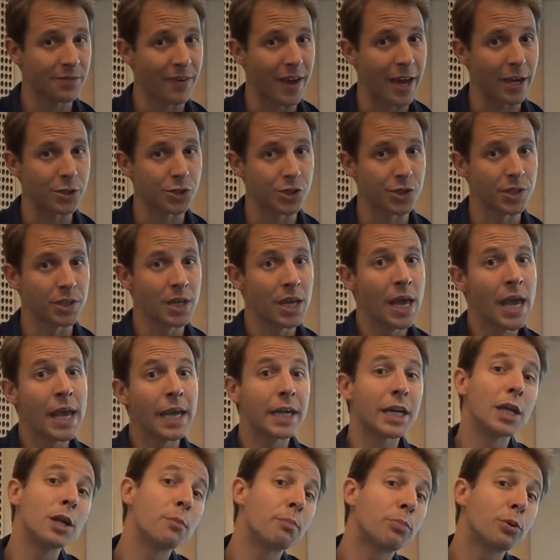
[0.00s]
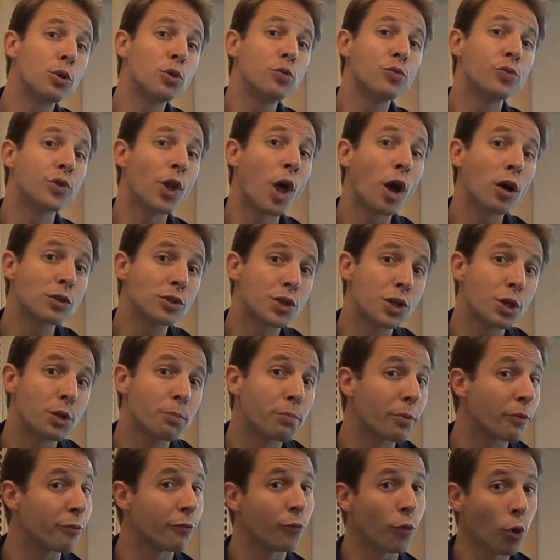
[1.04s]
fashion can improve long-term
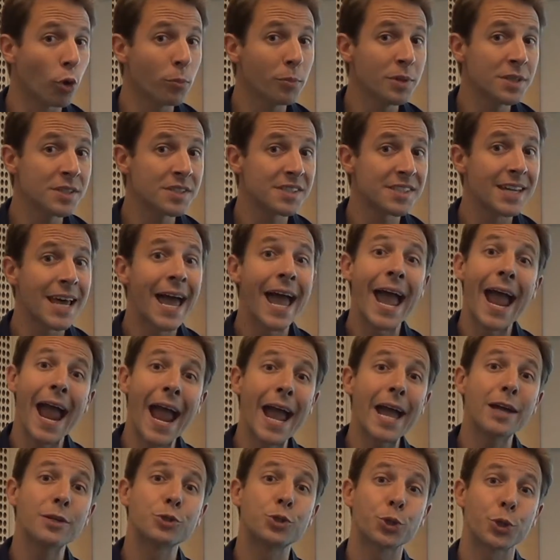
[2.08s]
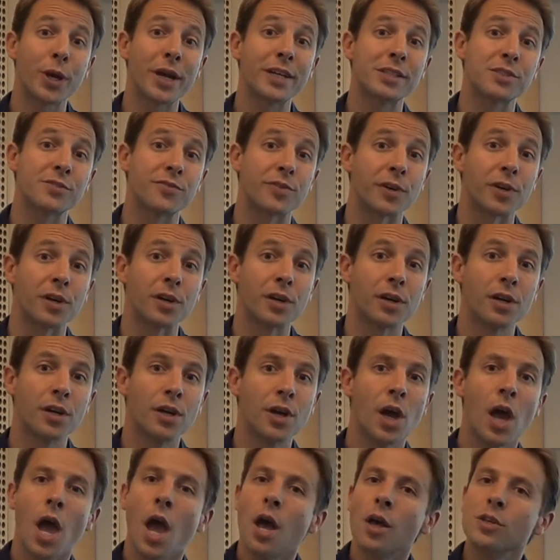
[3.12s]
performance and transfer.
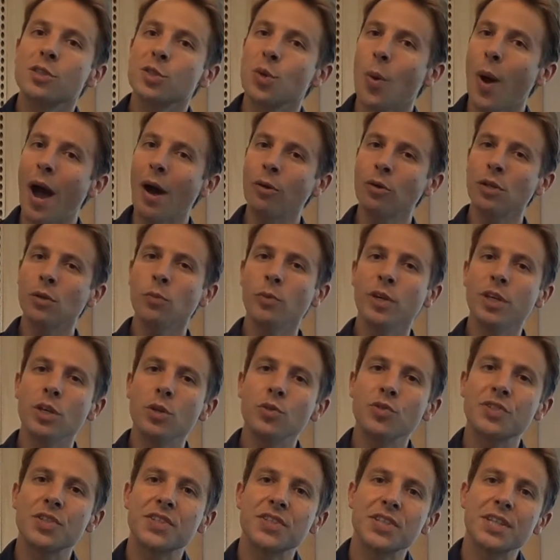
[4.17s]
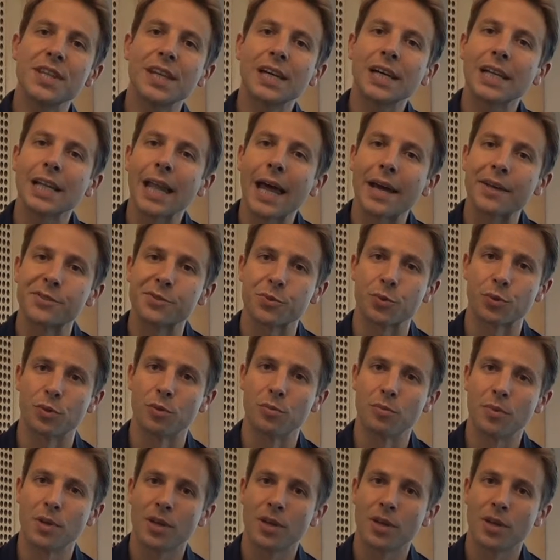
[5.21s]
So how can we use this in the classroom?